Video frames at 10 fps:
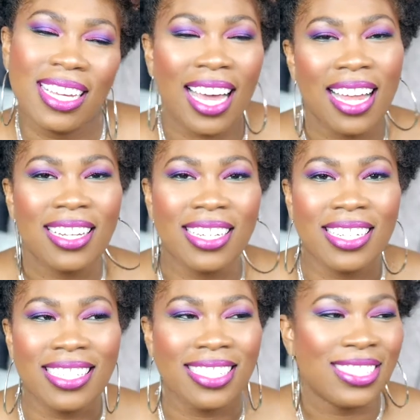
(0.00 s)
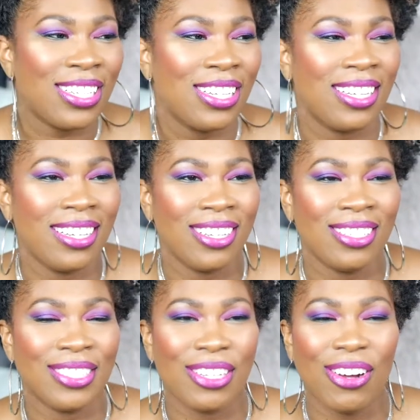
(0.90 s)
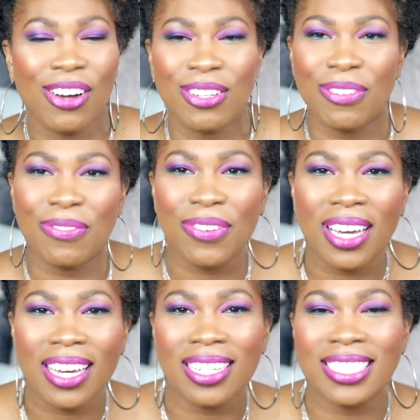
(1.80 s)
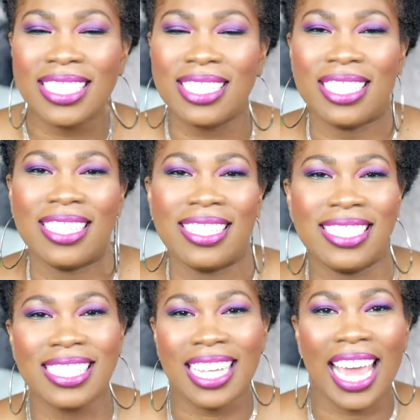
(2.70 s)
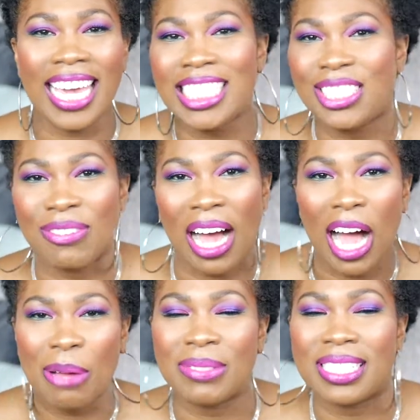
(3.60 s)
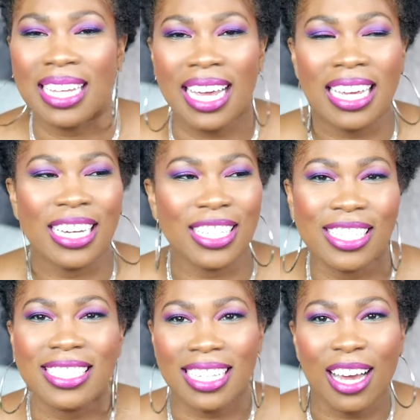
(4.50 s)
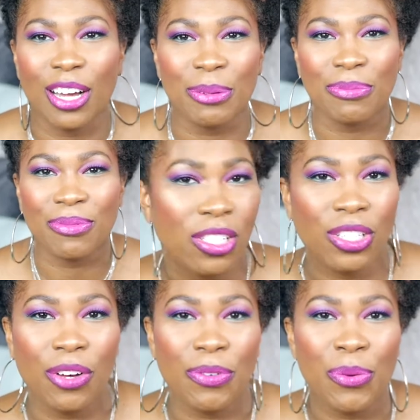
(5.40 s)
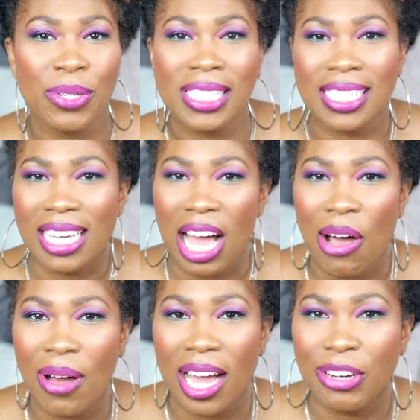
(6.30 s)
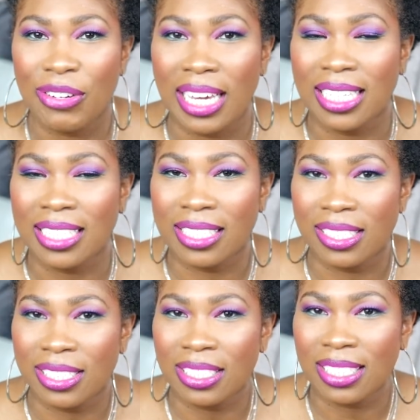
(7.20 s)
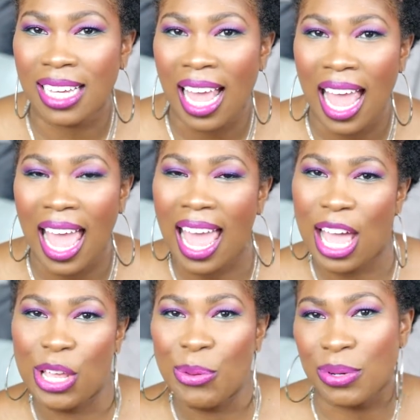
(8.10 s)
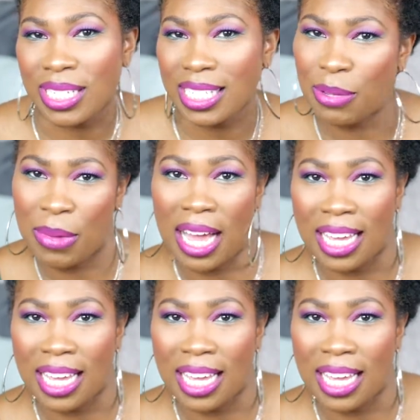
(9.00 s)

colors, all the fun, just the 80s vibes is like a good time. So if you want to see how I created this look and you want to see my